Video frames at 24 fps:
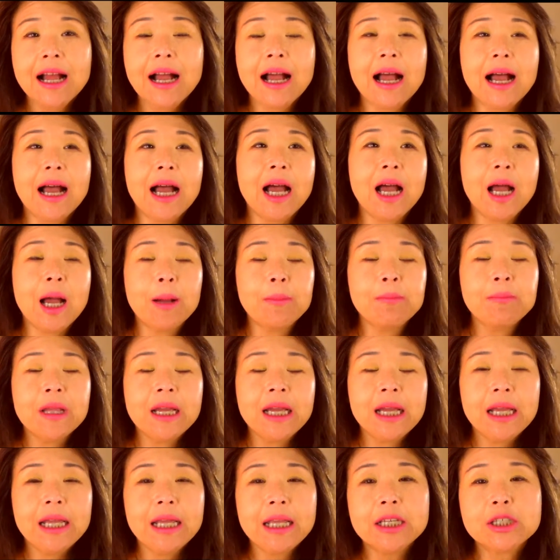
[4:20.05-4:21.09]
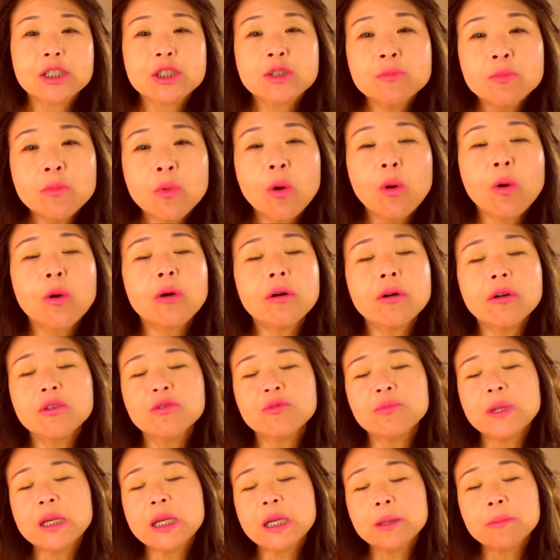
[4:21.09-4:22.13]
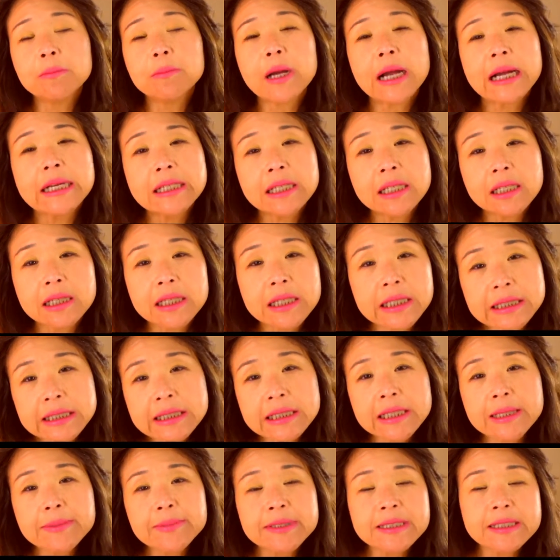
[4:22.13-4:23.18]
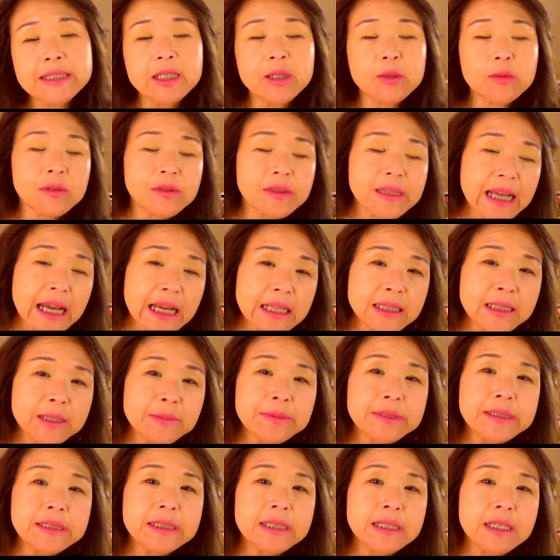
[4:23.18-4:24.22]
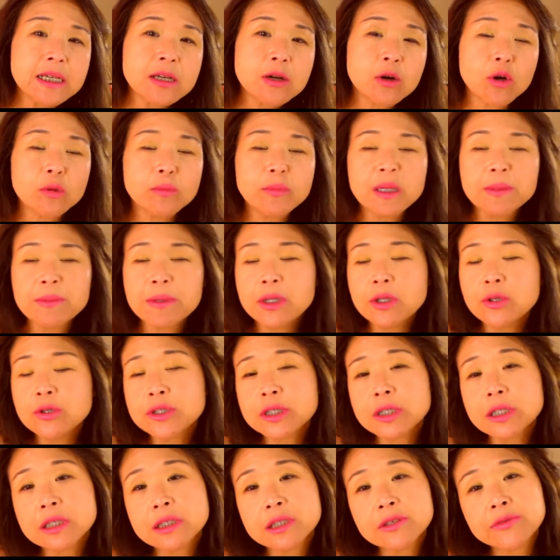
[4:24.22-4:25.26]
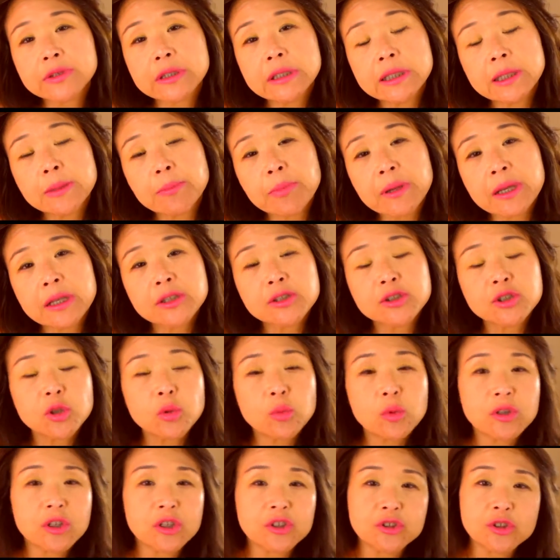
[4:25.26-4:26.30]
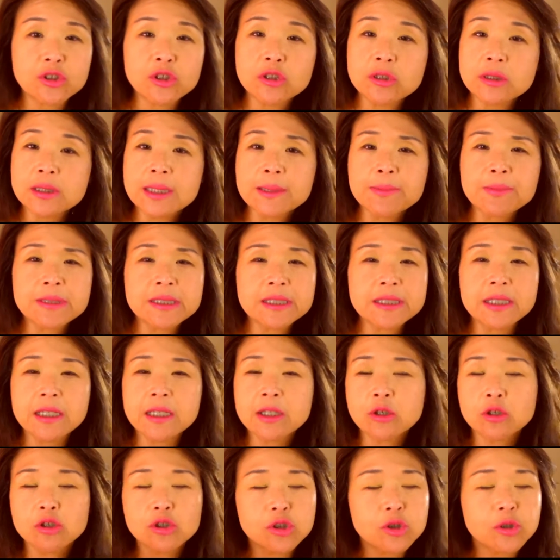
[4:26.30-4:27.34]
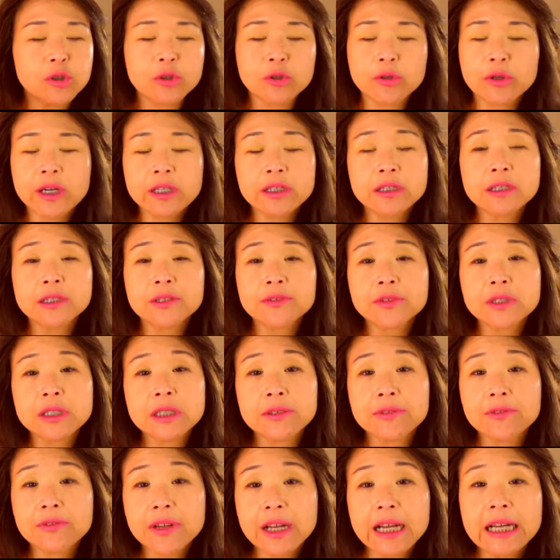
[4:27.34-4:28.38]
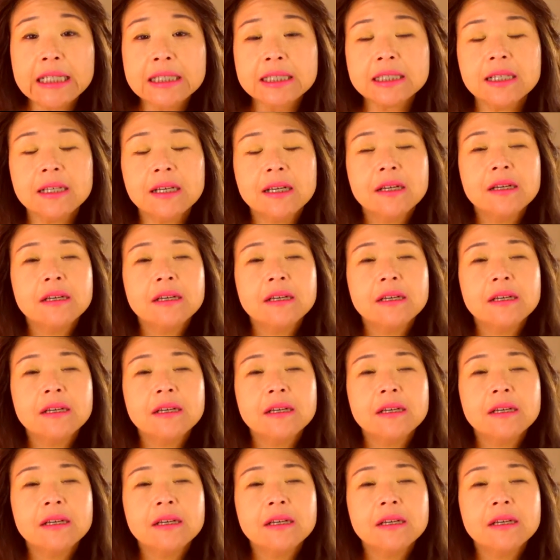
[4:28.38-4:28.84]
Um, it's more of me combining this lipstick with that lipstick or maybe using a different lip pencil with a certain lipstick or to create a different effect.